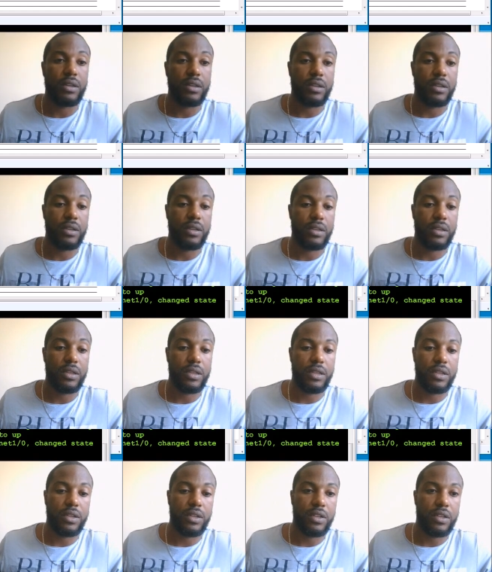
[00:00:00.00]

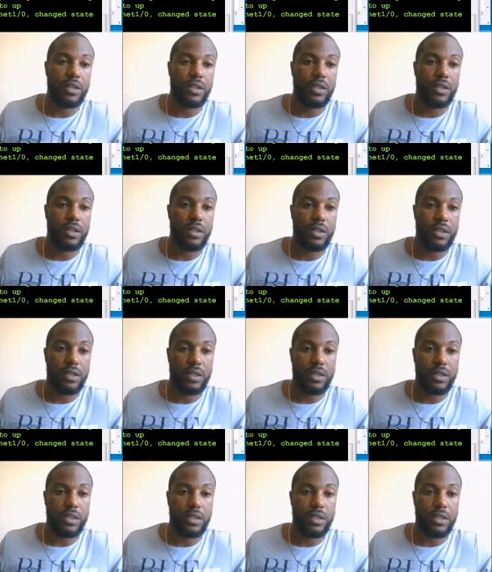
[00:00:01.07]
Nobody speaks.